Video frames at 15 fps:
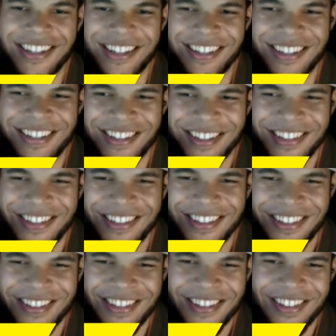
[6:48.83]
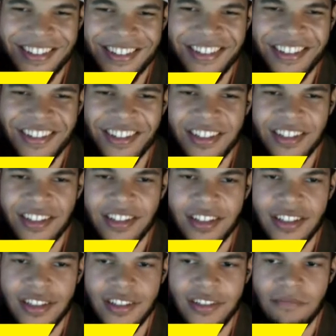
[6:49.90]

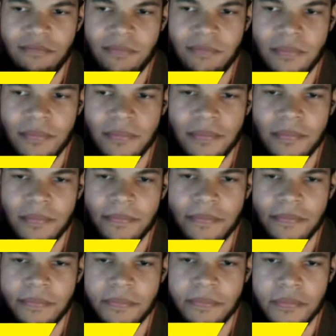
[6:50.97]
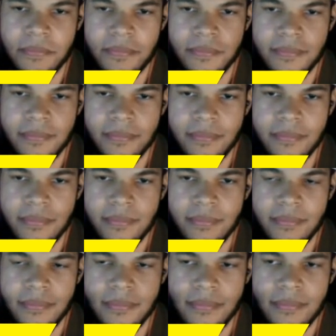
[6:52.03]

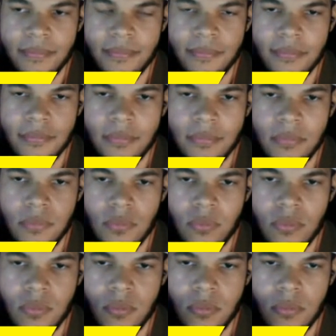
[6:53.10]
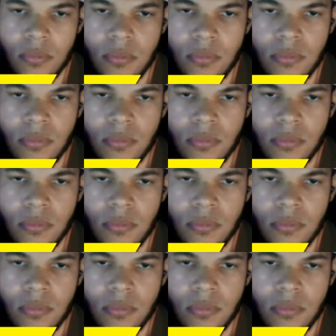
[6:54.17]
(silent)